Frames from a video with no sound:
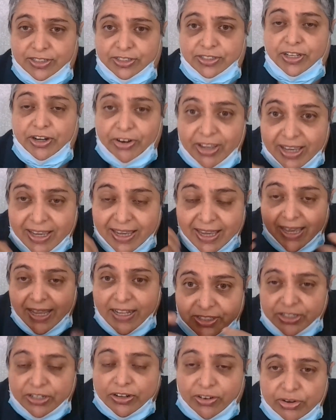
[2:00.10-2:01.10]
Their
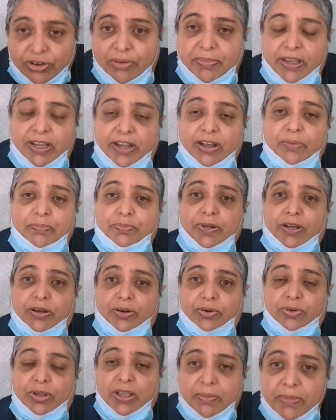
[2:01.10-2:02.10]
kids are coming up
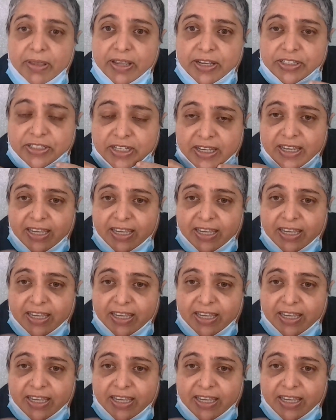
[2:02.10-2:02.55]
now because the